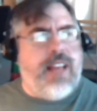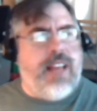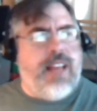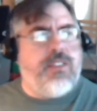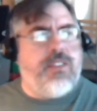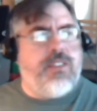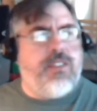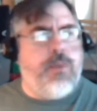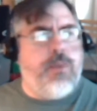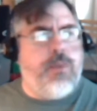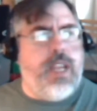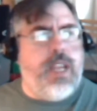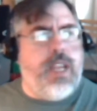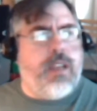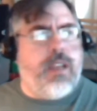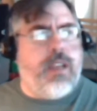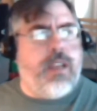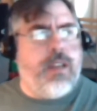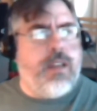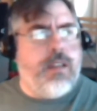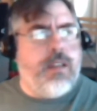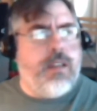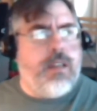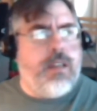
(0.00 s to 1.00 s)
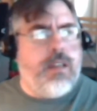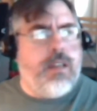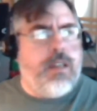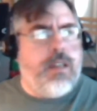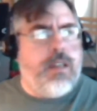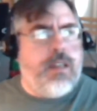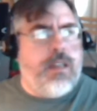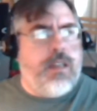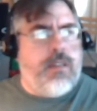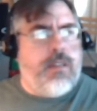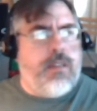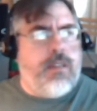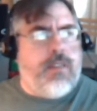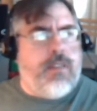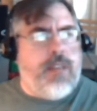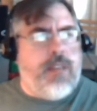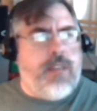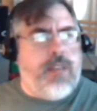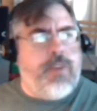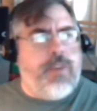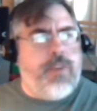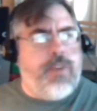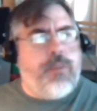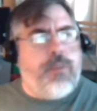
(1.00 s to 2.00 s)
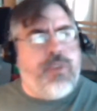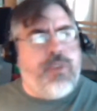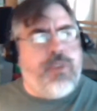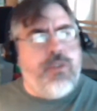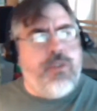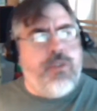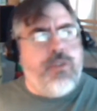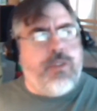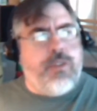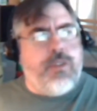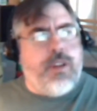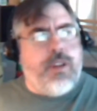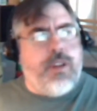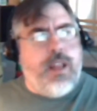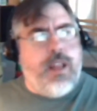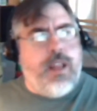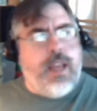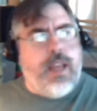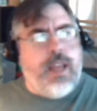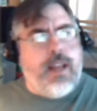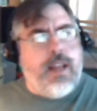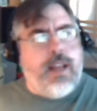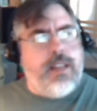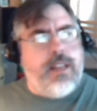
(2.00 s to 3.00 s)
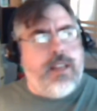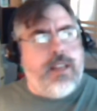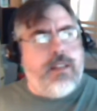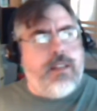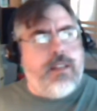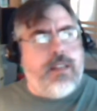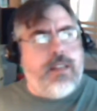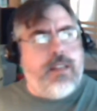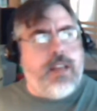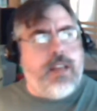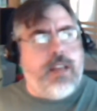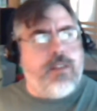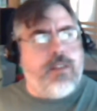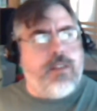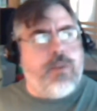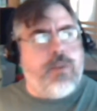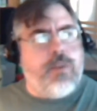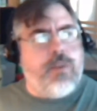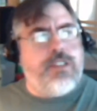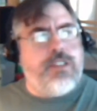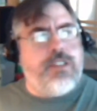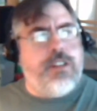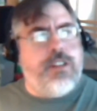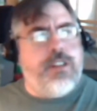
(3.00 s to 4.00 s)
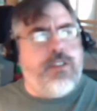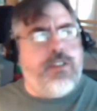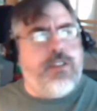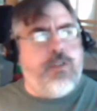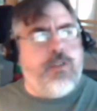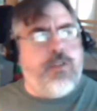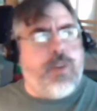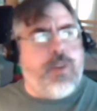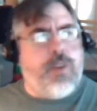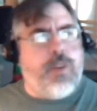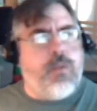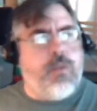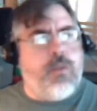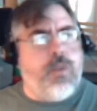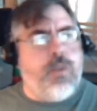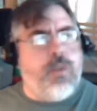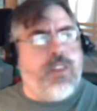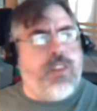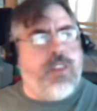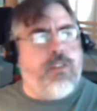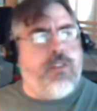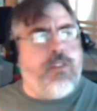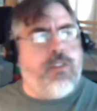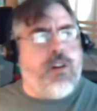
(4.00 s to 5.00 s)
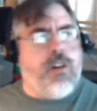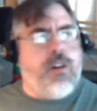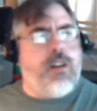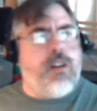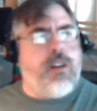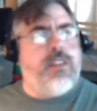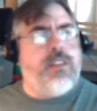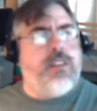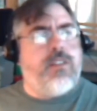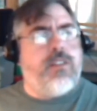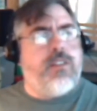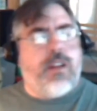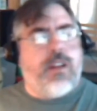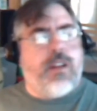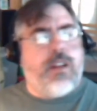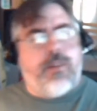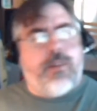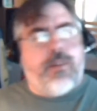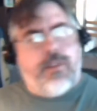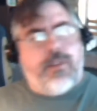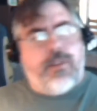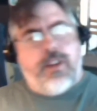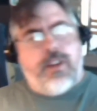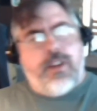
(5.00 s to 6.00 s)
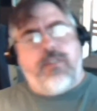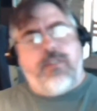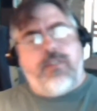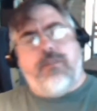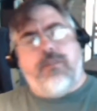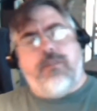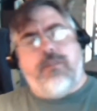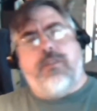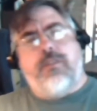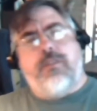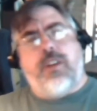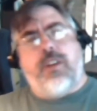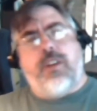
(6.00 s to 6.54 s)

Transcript: Last week, Vladimir Putin had the Russian Duma withdraw his authorization